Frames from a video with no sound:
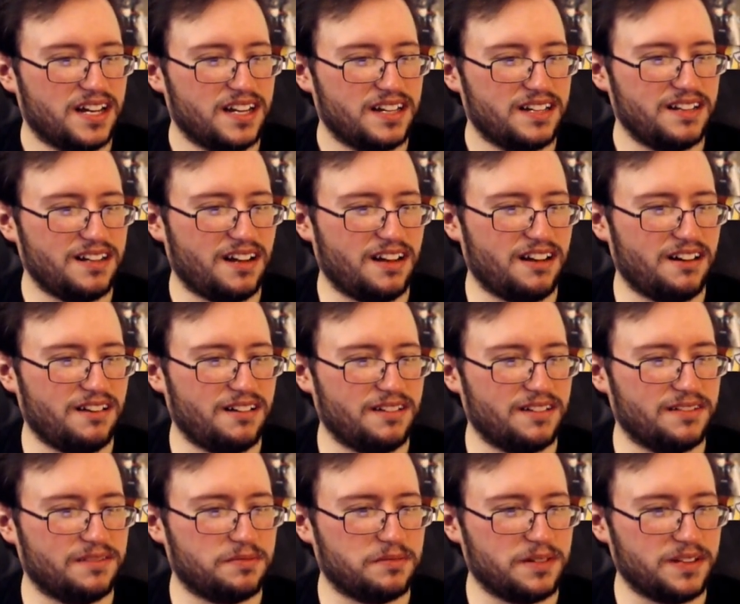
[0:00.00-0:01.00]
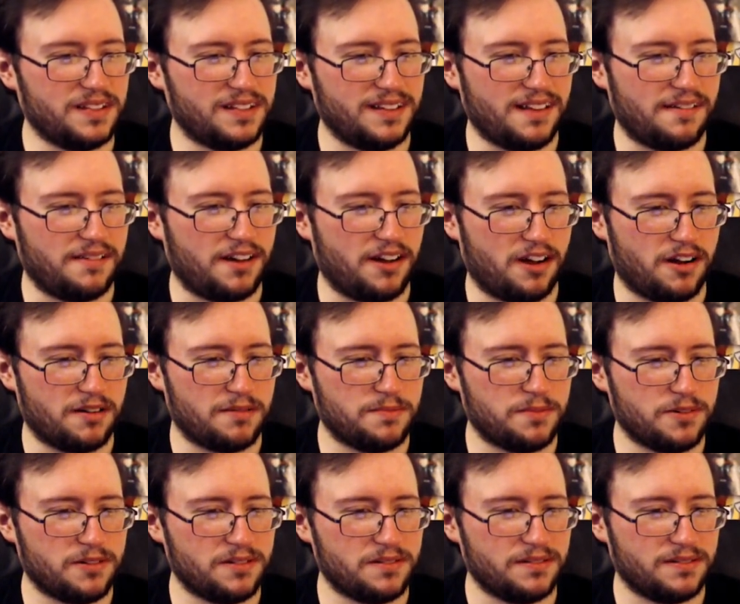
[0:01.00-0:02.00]
No, what do you have?
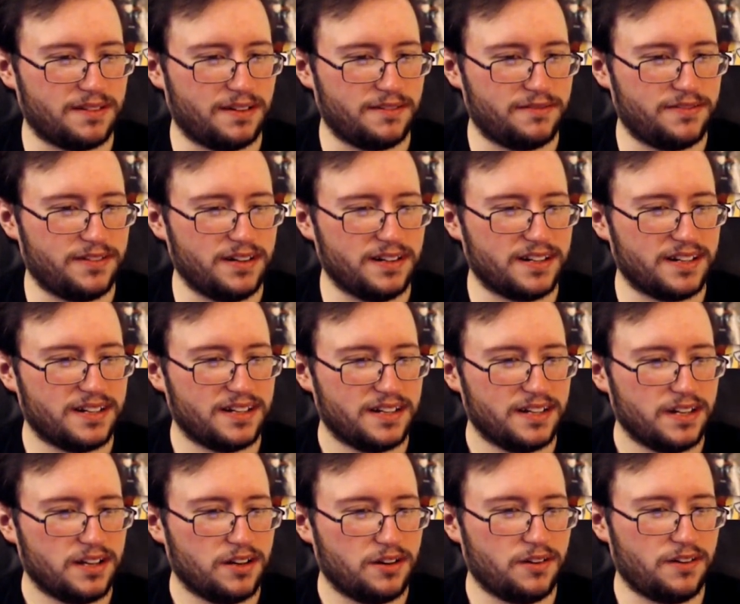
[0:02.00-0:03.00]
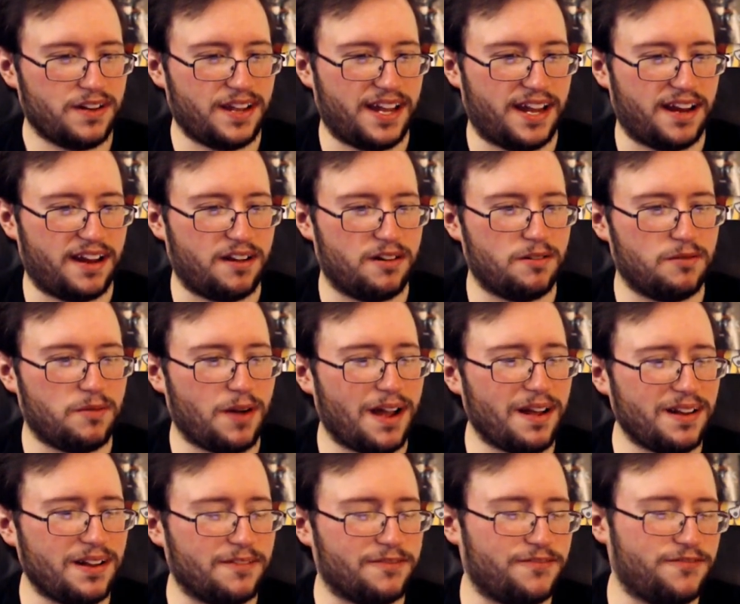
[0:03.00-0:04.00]
Cardboard? What the fuck?
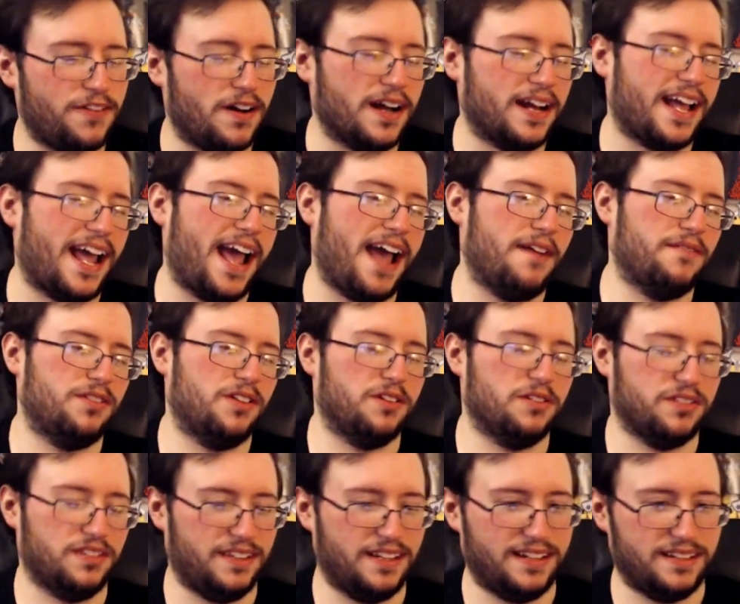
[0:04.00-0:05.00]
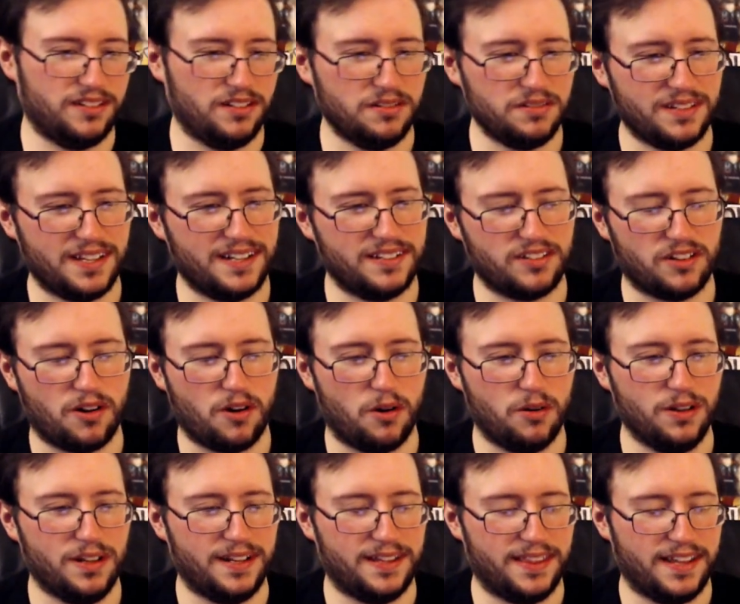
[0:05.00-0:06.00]
Why the fuck have those things? Those things are
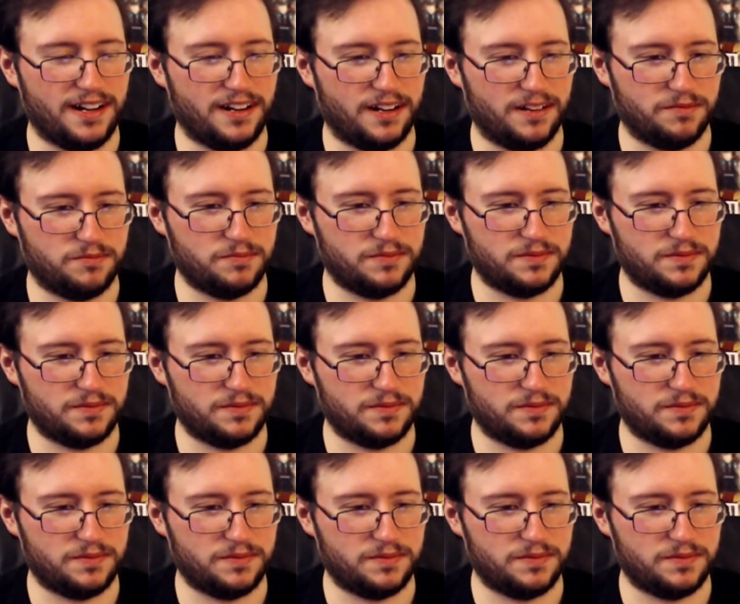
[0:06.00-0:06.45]
only there to